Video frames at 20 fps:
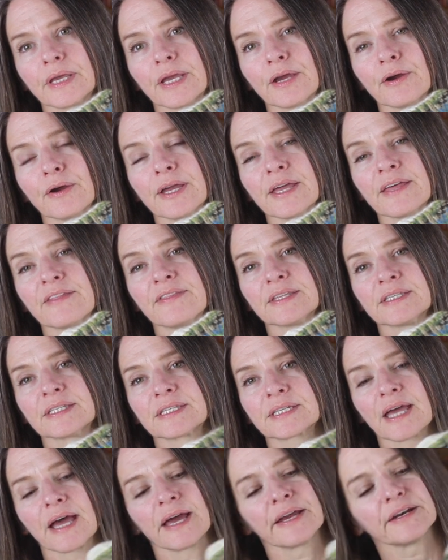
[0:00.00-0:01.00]
area
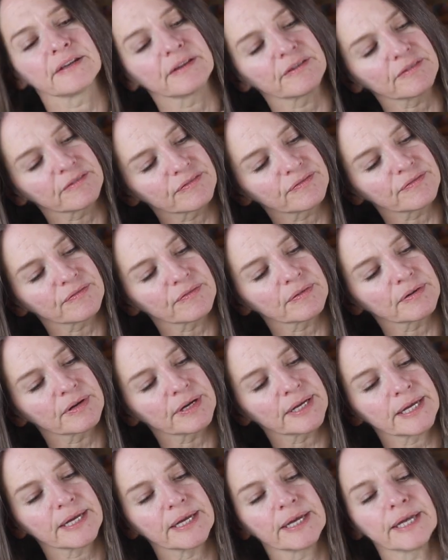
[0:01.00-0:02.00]
that's kind of
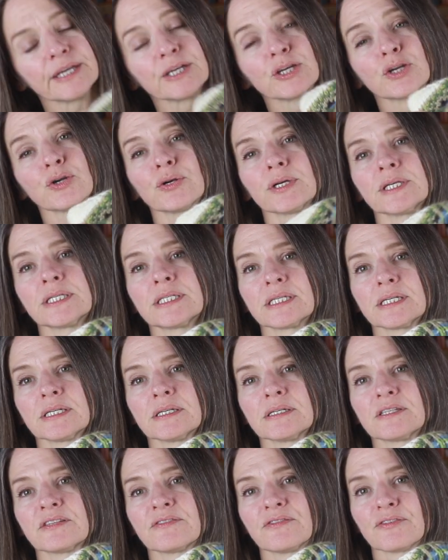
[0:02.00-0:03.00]

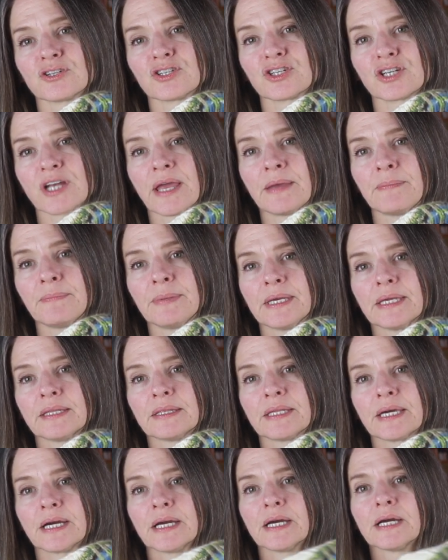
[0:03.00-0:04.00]
increases for
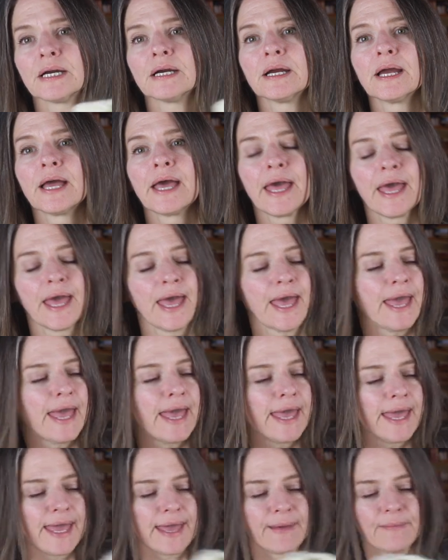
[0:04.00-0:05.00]
shaping there.
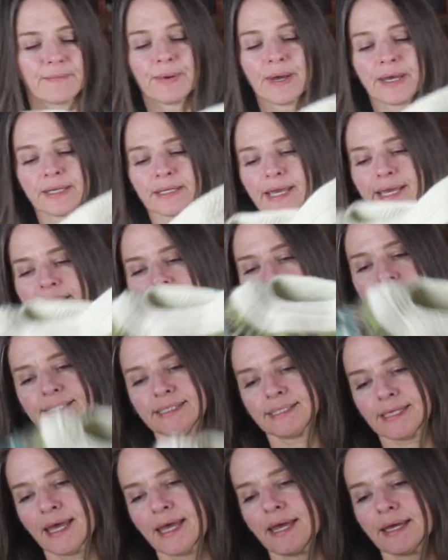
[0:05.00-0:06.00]
But like I
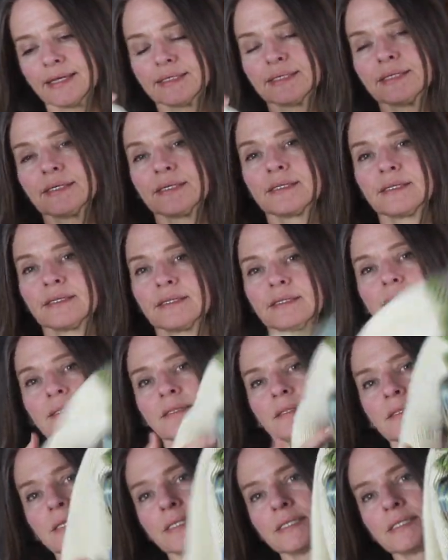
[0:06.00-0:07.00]
said,
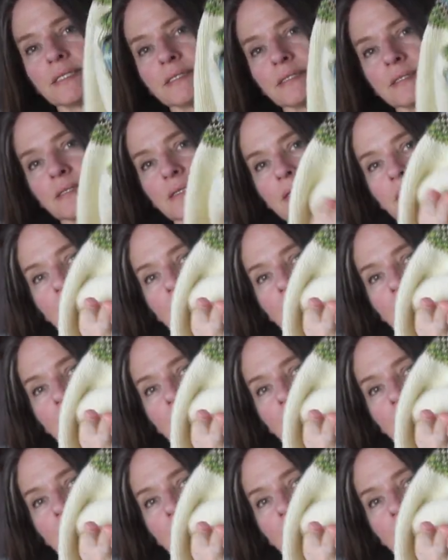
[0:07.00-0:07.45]
this